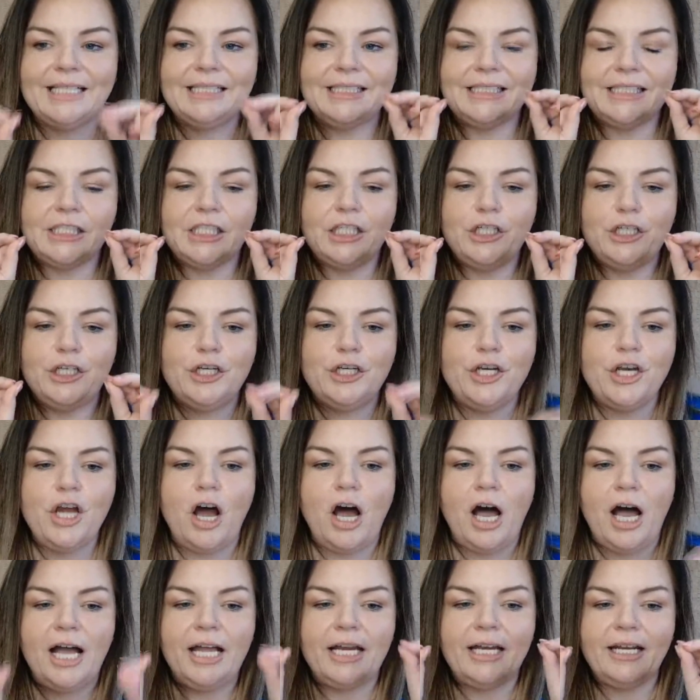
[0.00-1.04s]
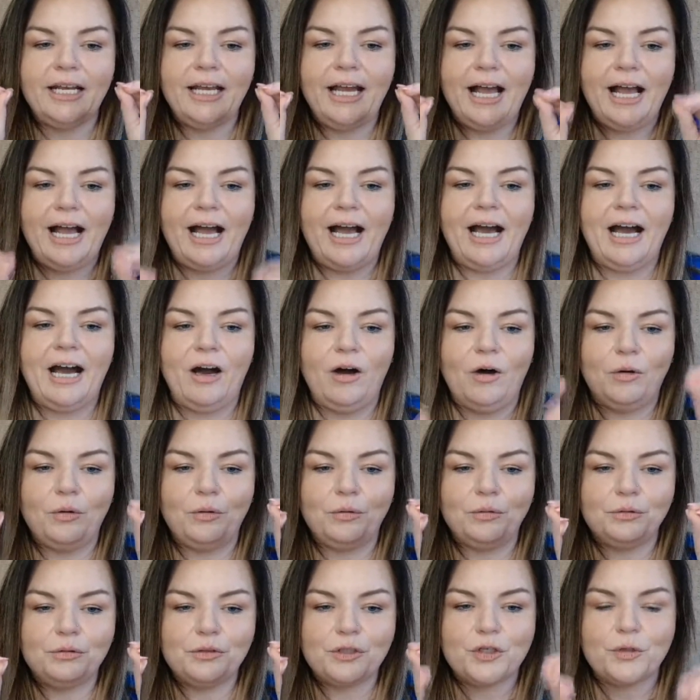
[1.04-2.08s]
That's not
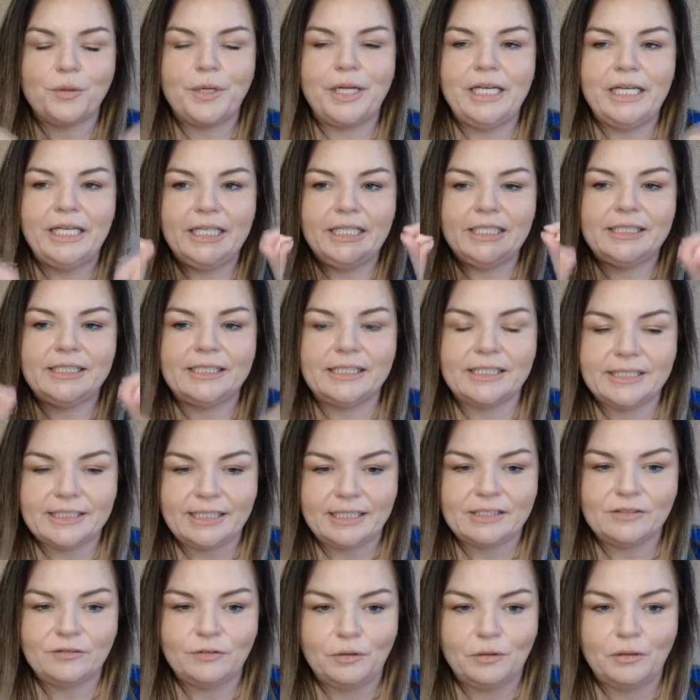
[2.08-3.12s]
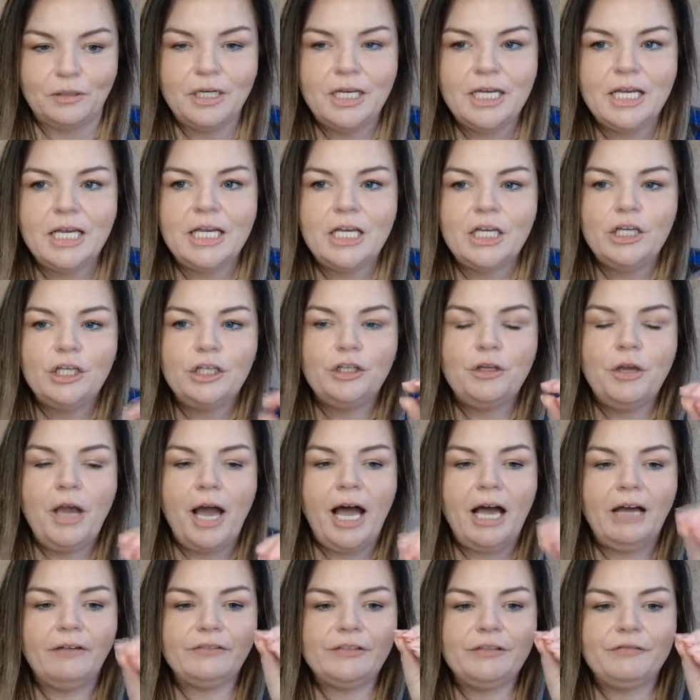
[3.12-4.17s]
how training is successful. You
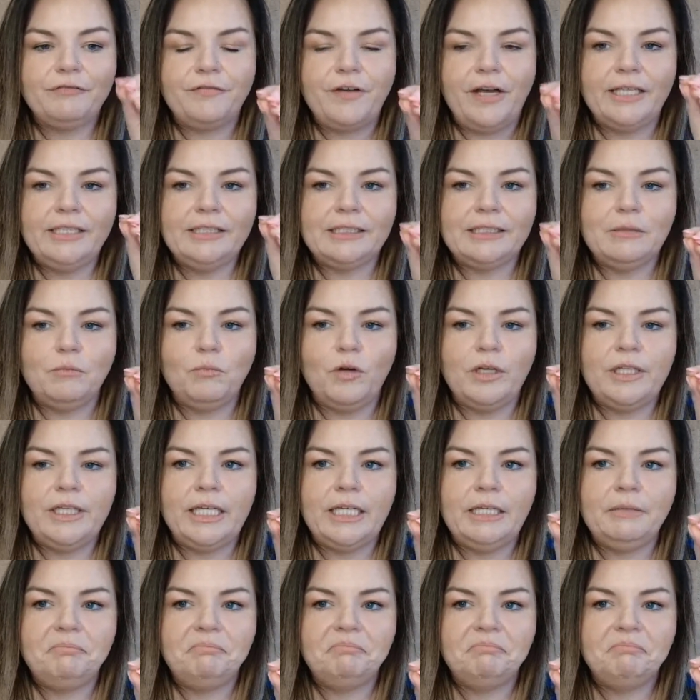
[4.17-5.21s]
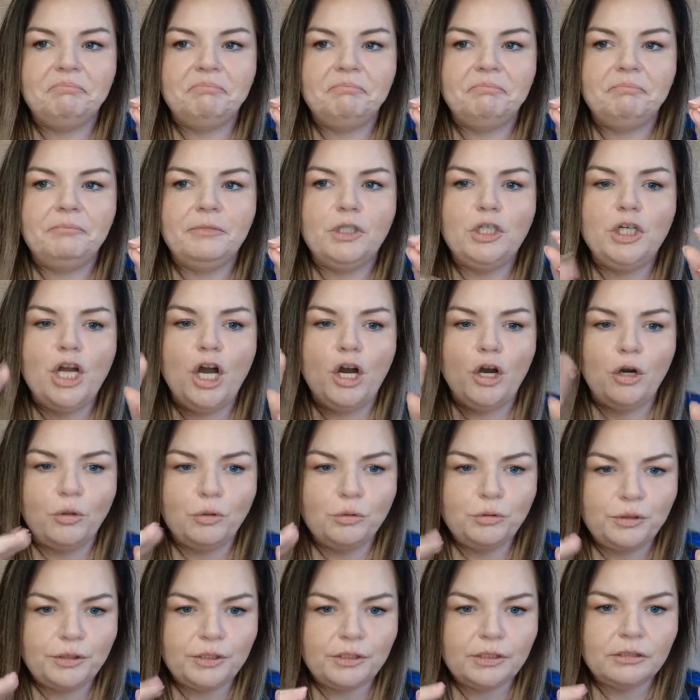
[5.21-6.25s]
have to find someone that
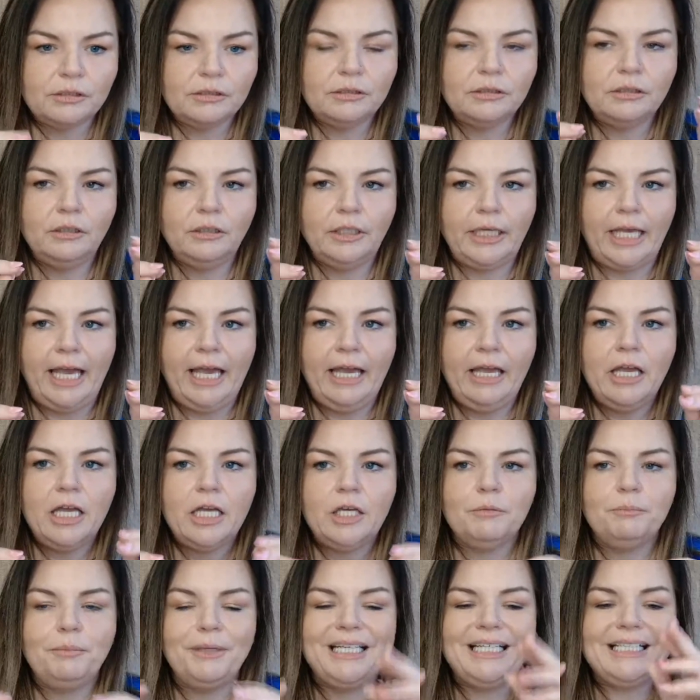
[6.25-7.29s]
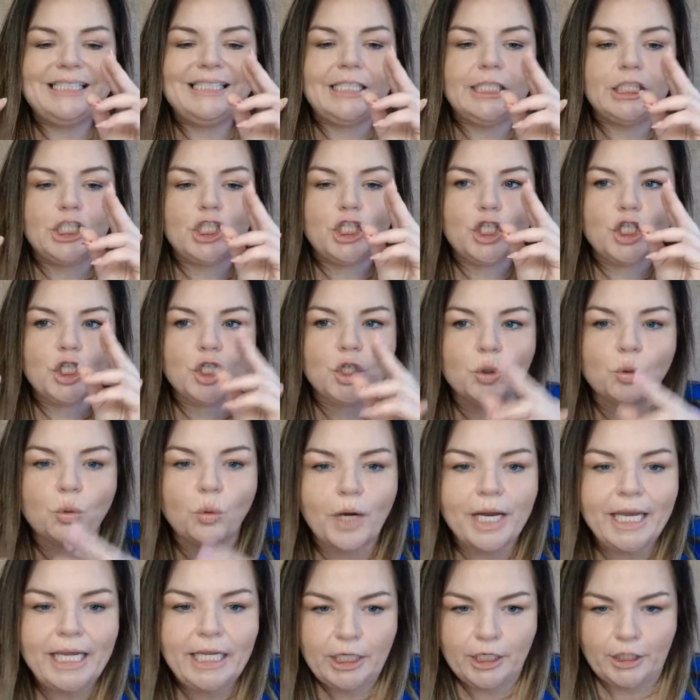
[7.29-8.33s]
knows, okay, but is a
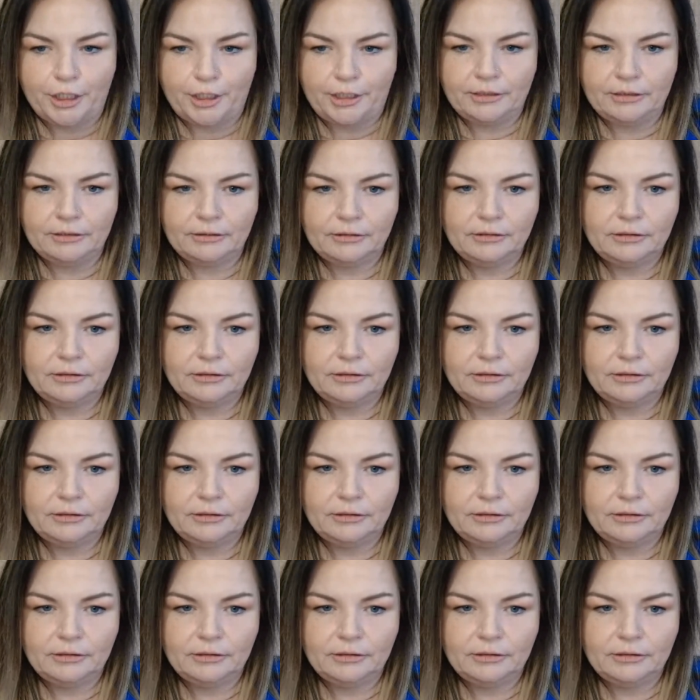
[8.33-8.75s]
trainer,